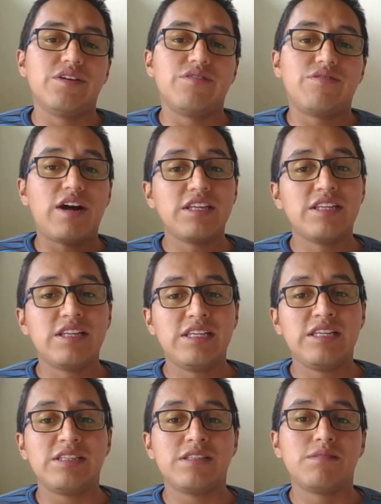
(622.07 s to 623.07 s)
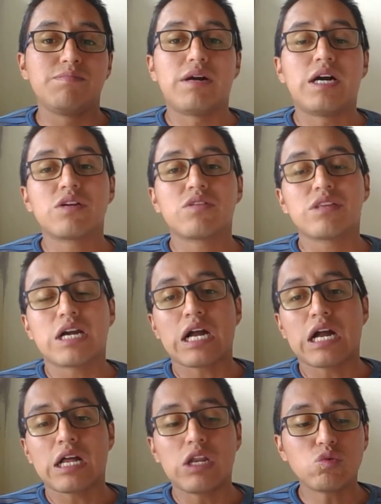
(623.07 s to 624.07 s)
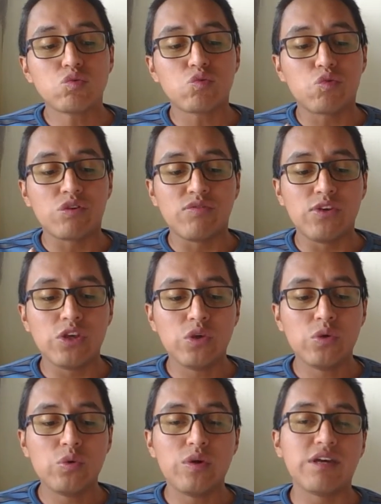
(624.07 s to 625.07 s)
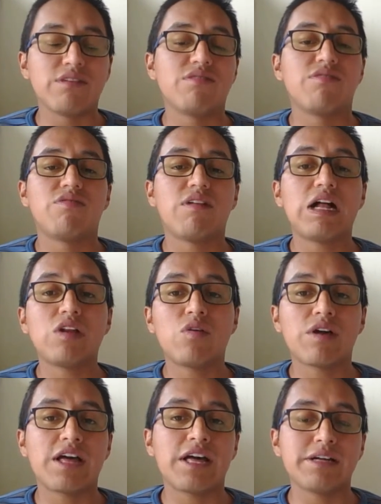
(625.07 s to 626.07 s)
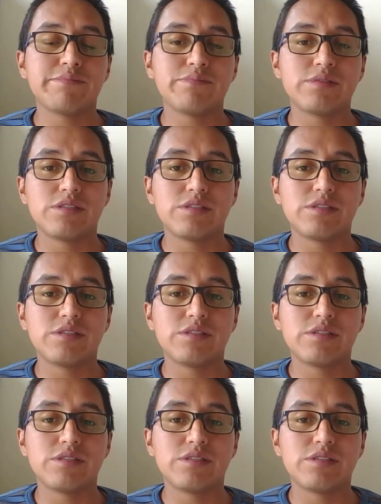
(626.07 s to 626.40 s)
Finally, in the part of the clause review and following up,